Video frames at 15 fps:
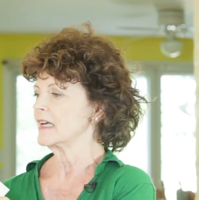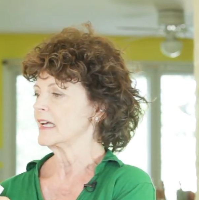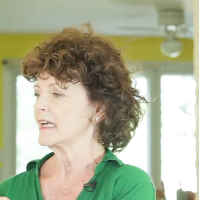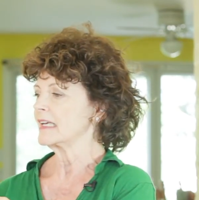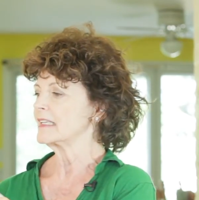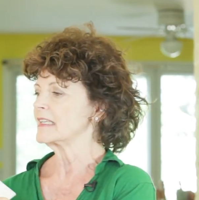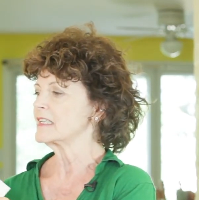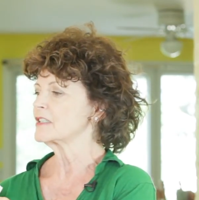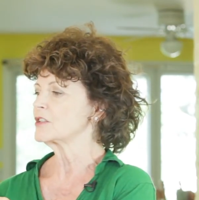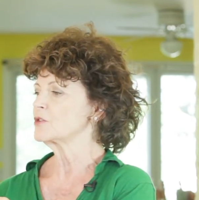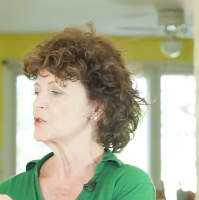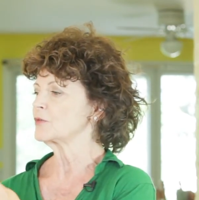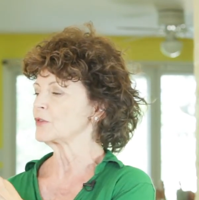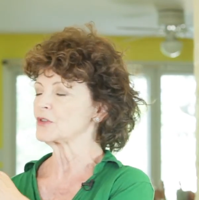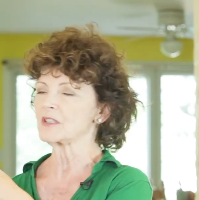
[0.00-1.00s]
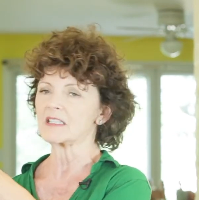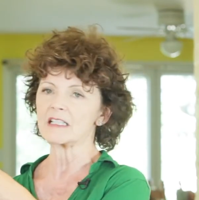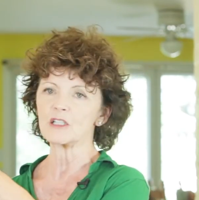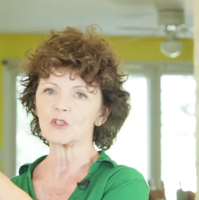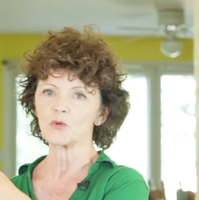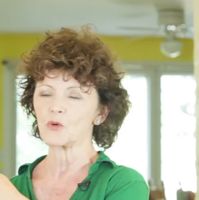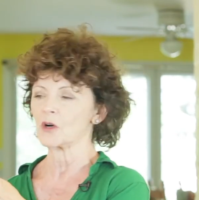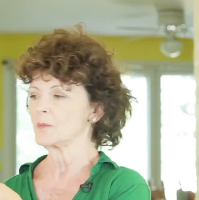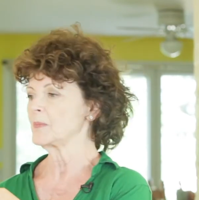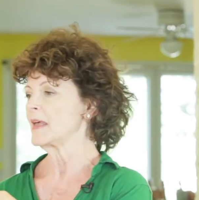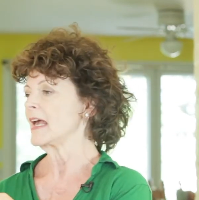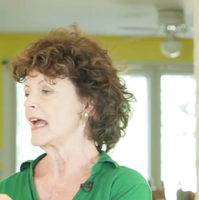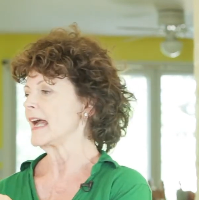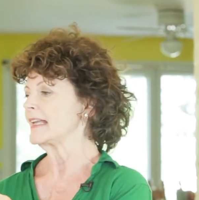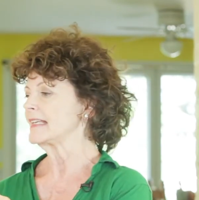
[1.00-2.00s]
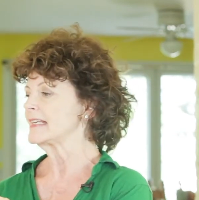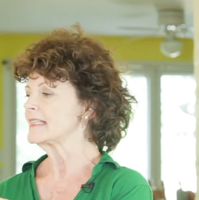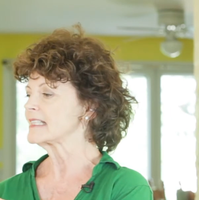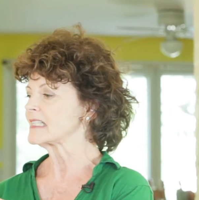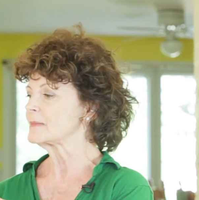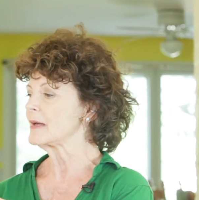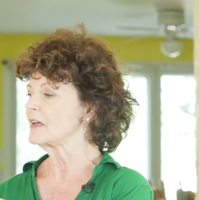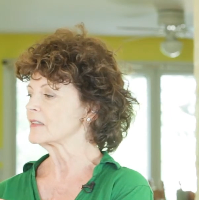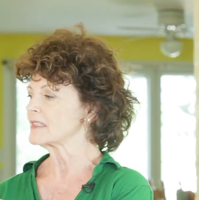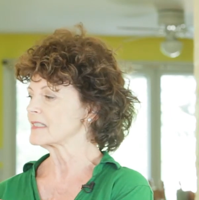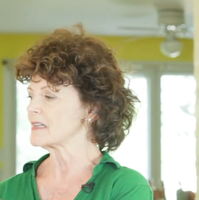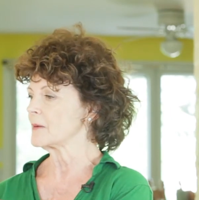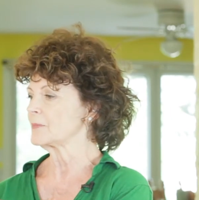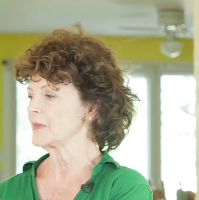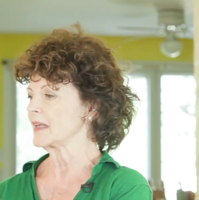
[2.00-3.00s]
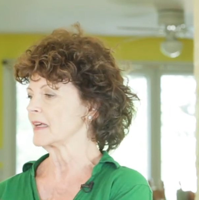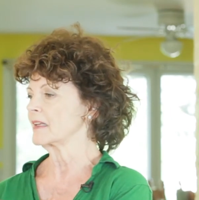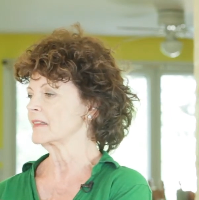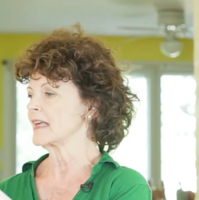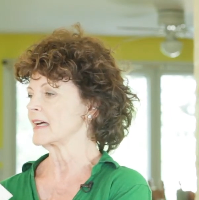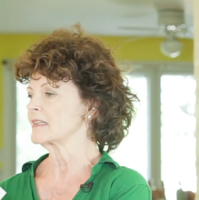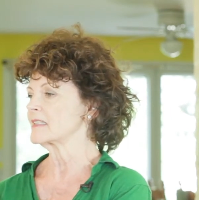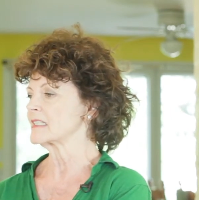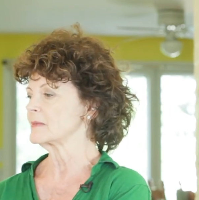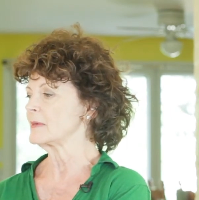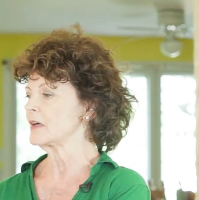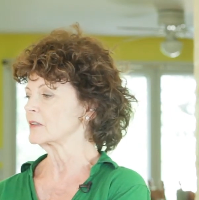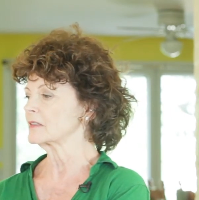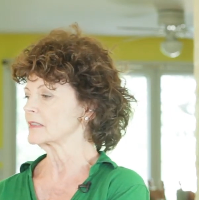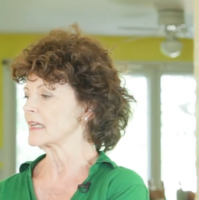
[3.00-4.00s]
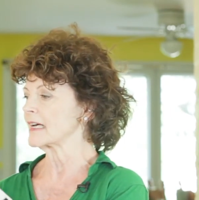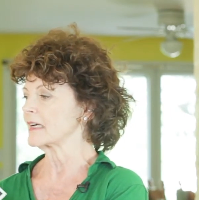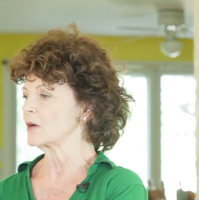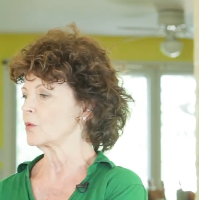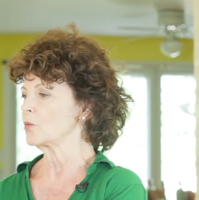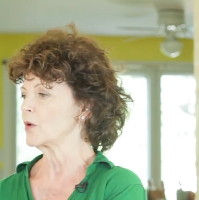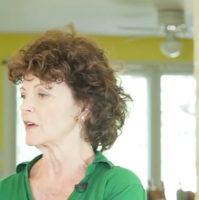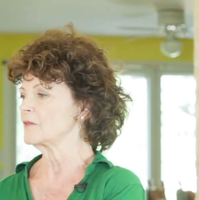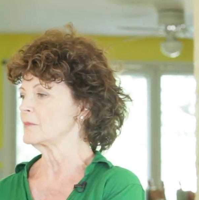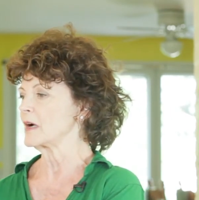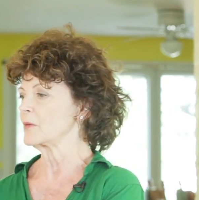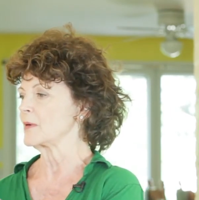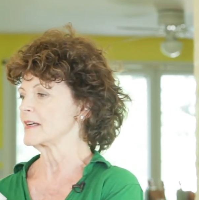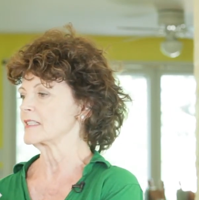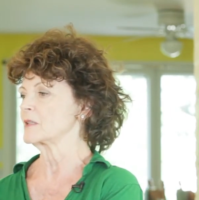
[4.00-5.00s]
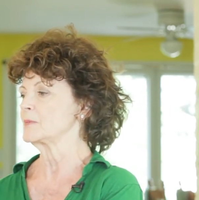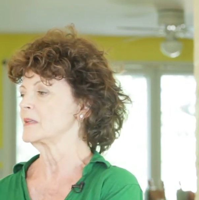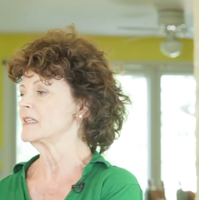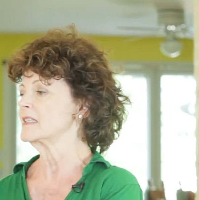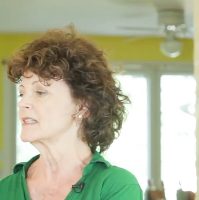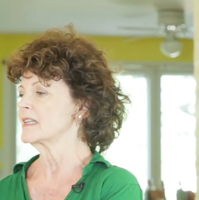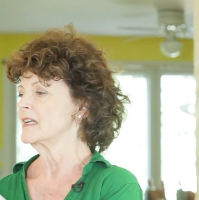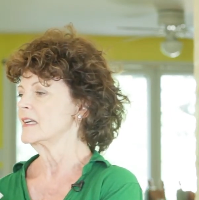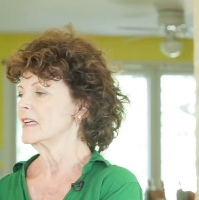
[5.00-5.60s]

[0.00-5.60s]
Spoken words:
in his university dorm, and he smelled something that smelled like one of my recipes.